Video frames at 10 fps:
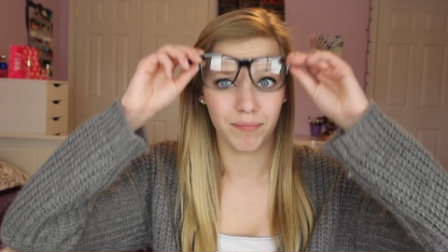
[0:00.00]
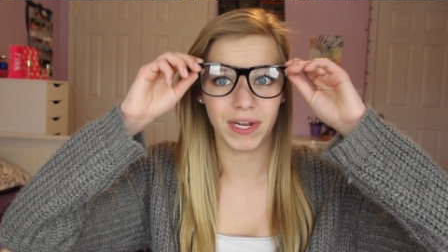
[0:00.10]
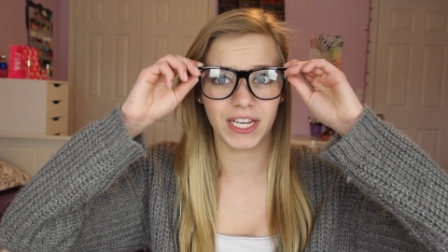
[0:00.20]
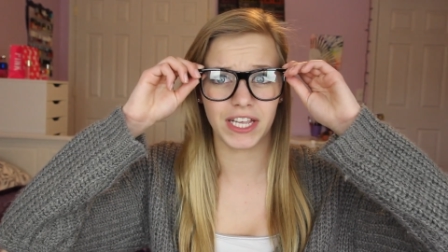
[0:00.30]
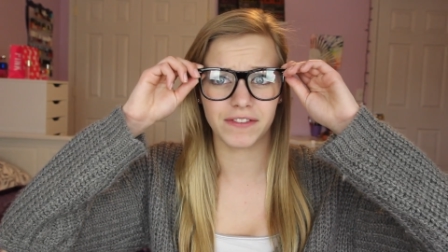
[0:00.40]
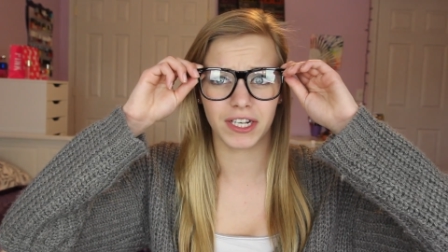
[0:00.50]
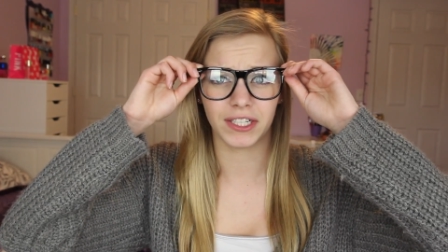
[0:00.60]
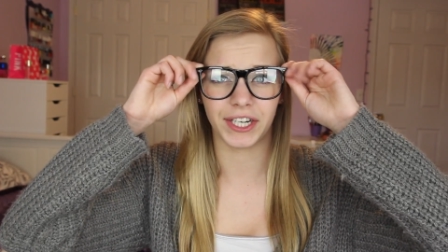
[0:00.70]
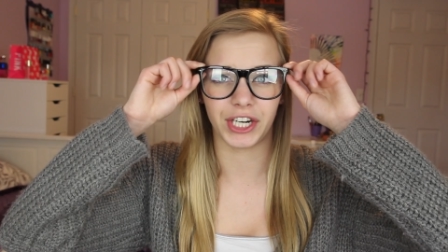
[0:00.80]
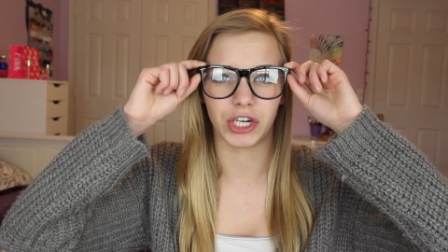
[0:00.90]
But it gives a
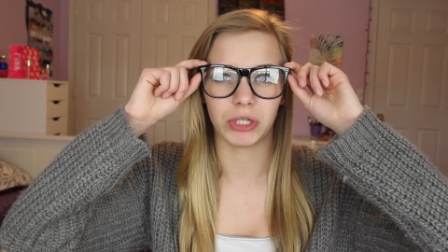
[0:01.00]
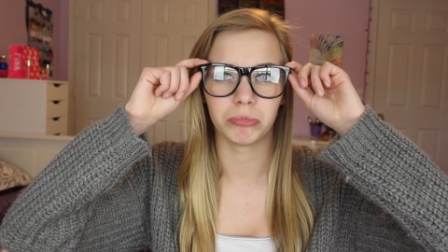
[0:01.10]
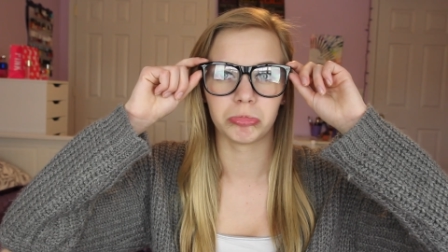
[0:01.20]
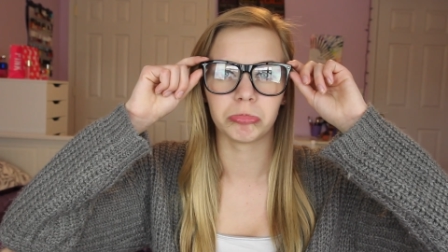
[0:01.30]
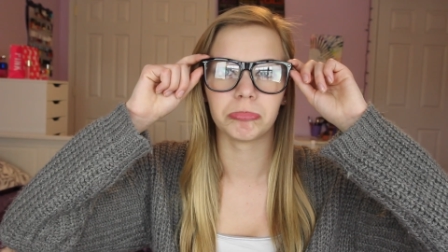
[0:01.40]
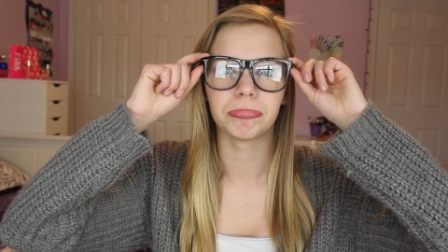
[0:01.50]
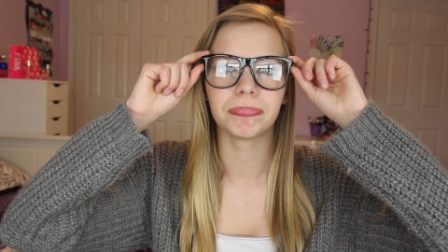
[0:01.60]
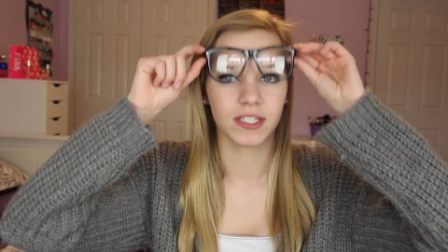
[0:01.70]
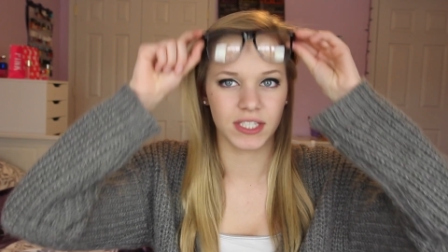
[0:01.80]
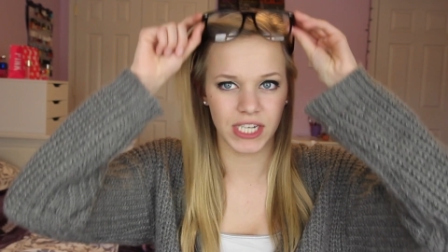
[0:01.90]
glare,
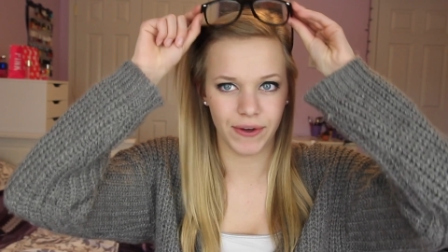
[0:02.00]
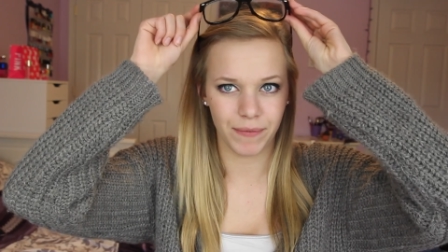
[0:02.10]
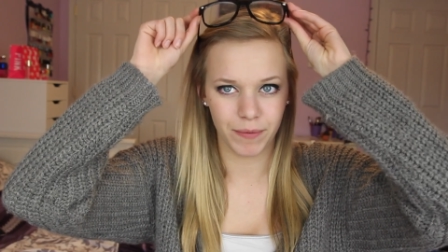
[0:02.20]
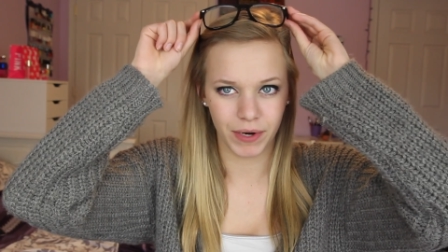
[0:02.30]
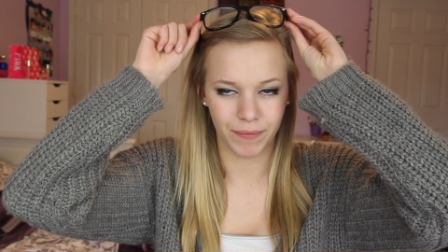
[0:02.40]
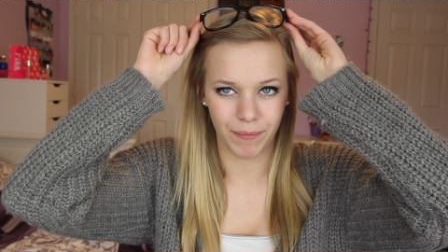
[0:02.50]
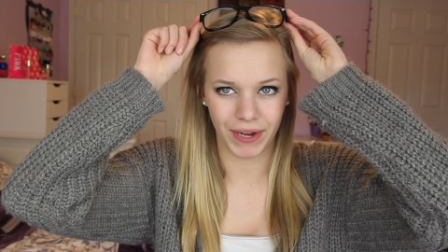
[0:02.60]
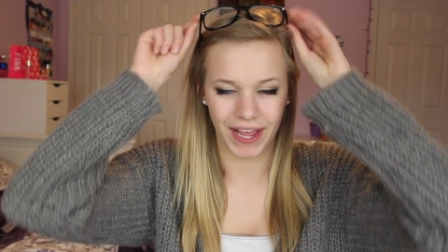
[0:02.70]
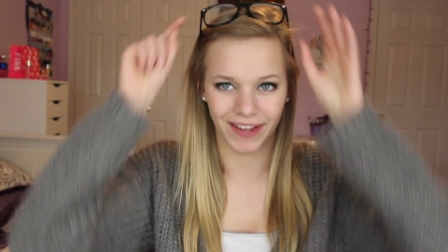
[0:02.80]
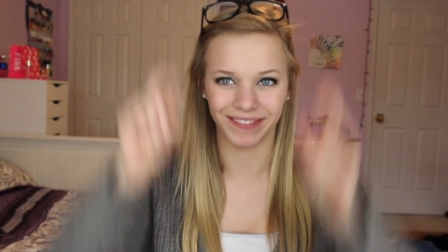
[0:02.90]
so I'm going to put them on
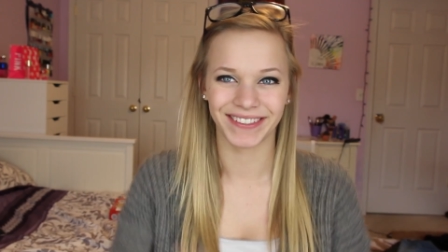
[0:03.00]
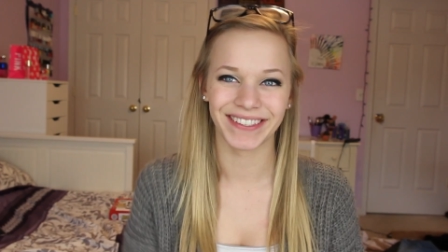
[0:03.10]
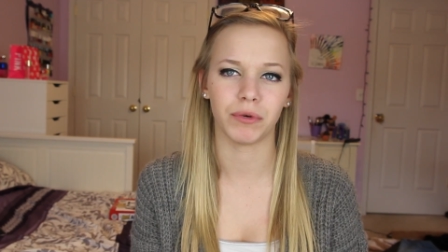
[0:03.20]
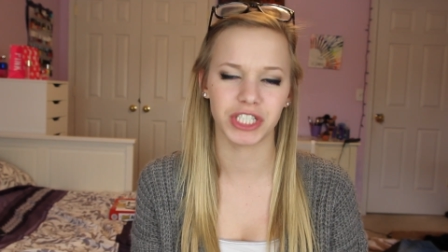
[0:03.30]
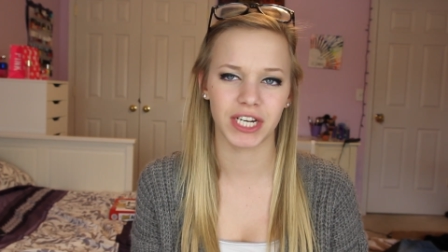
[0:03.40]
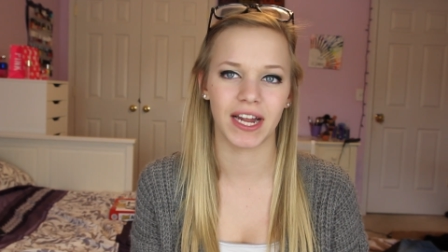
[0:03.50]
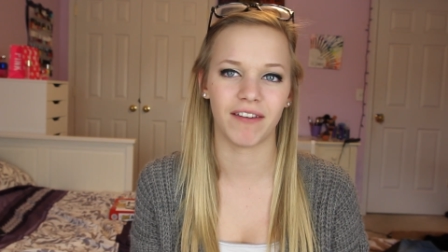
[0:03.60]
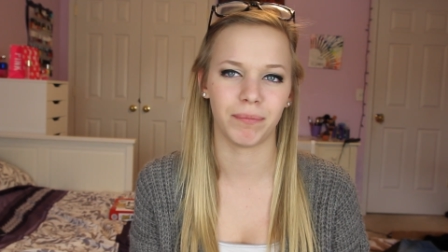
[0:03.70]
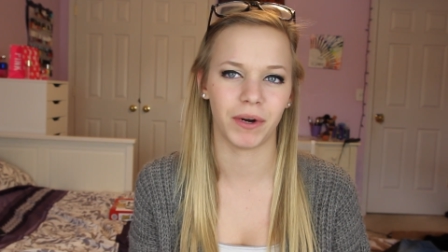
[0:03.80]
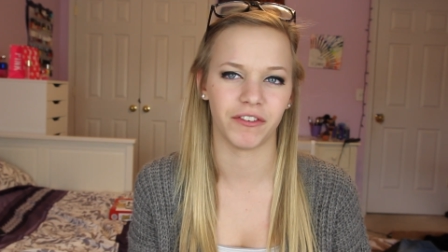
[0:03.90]
my head. I wish I didn't
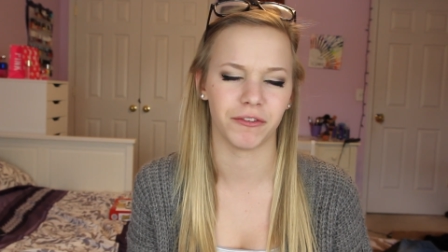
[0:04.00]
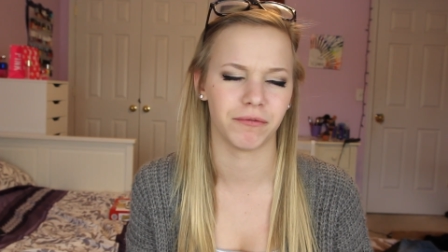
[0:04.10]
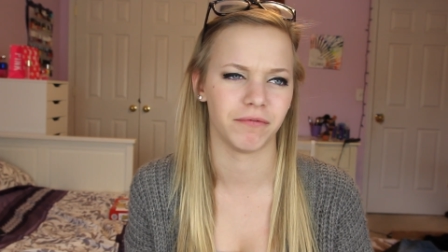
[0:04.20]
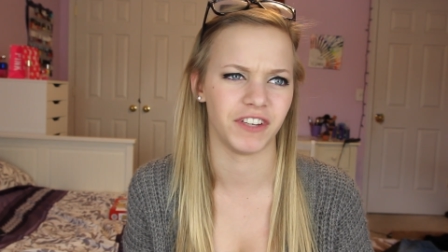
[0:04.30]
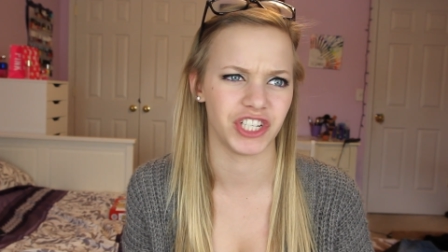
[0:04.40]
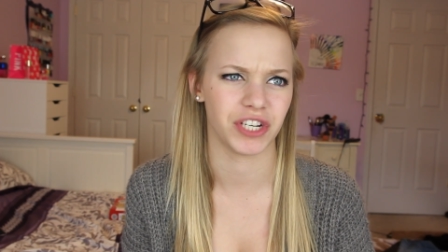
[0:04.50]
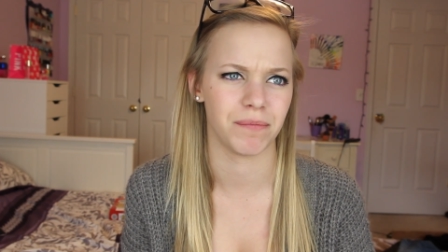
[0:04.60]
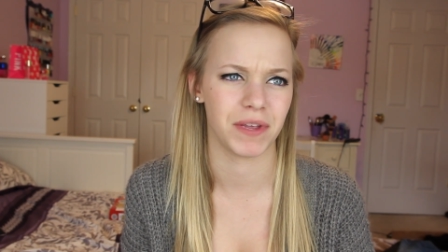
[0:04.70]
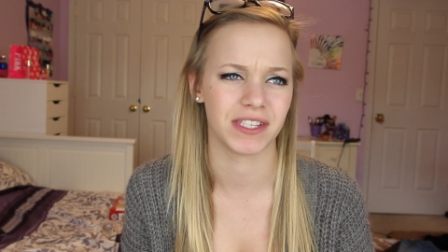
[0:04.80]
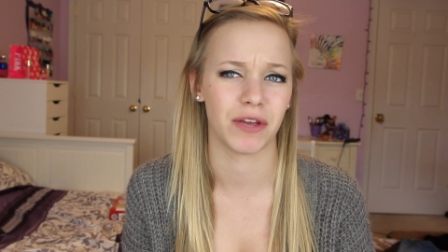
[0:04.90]
have perfect
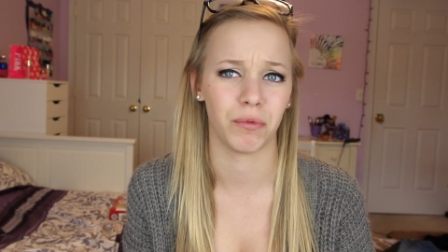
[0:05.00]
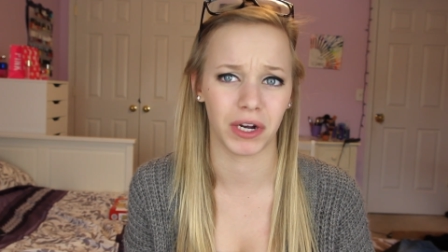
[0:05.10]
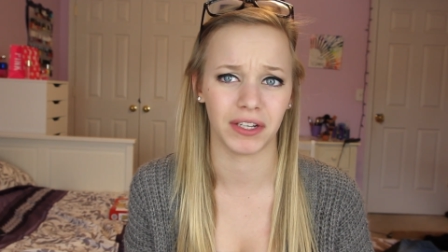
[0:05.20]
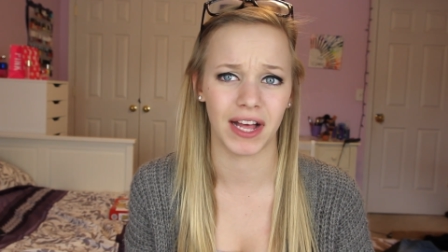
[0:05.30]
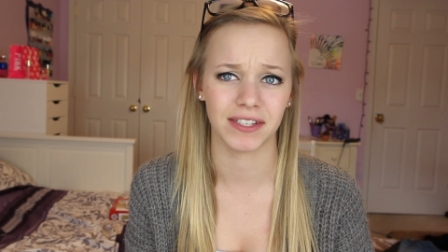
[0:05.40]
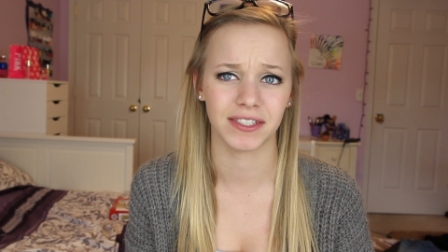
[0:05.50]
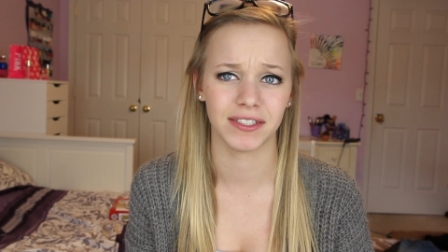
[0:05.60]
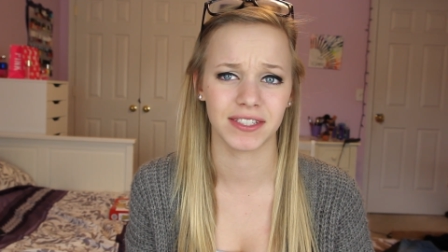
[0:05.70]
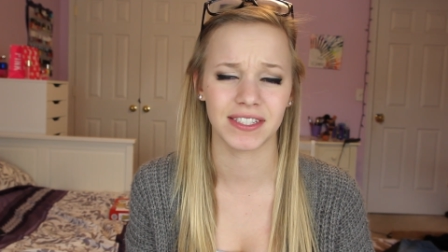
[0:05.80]
vision because I want glasses.